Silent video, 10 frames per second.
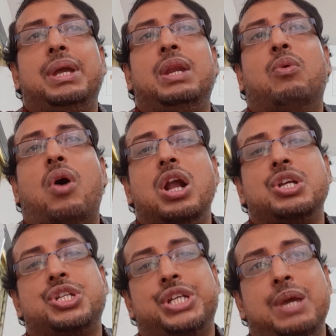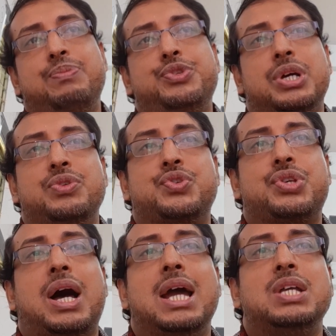in all shapes and
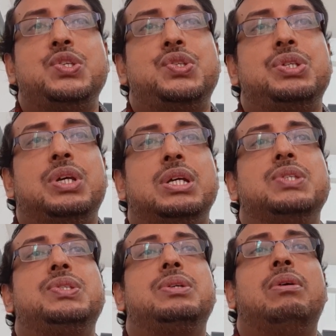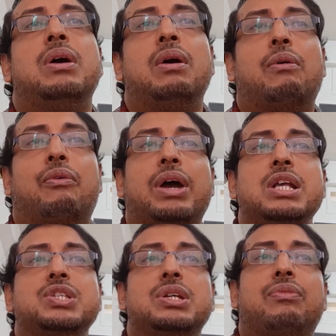sizes,
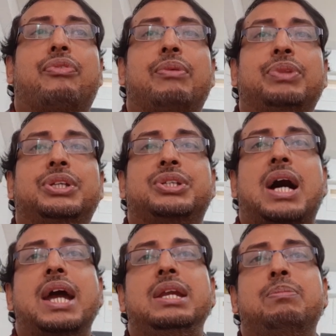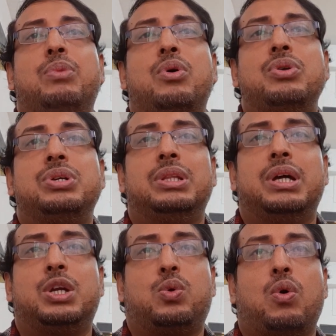ranging from the tiny boat
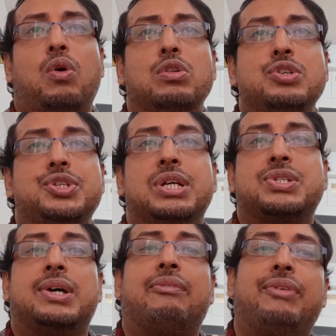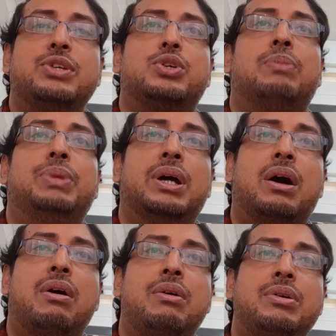that crawls the surface of the
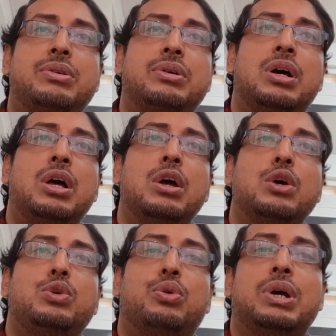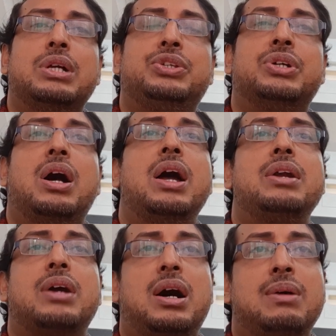heart to a
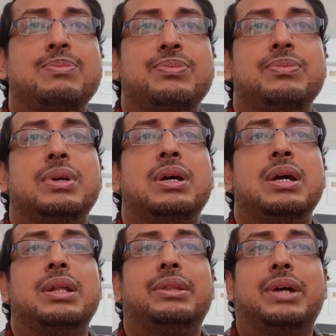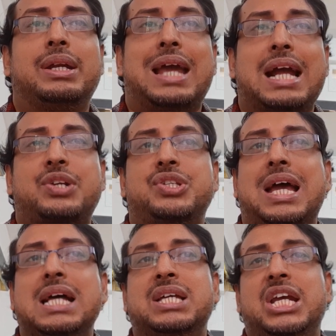giant arm that acts
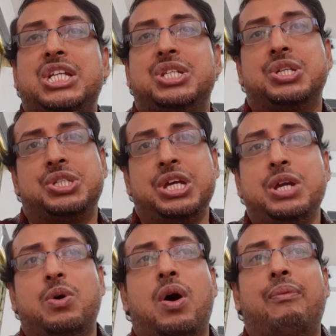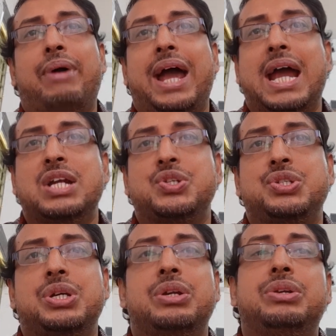as an extra set of
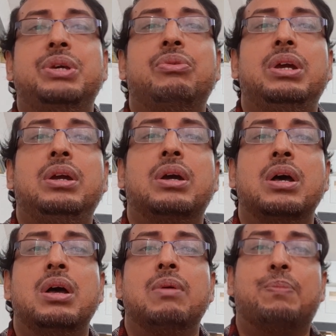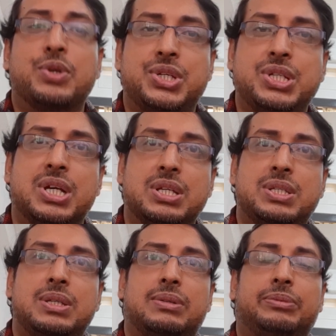hands during procedures.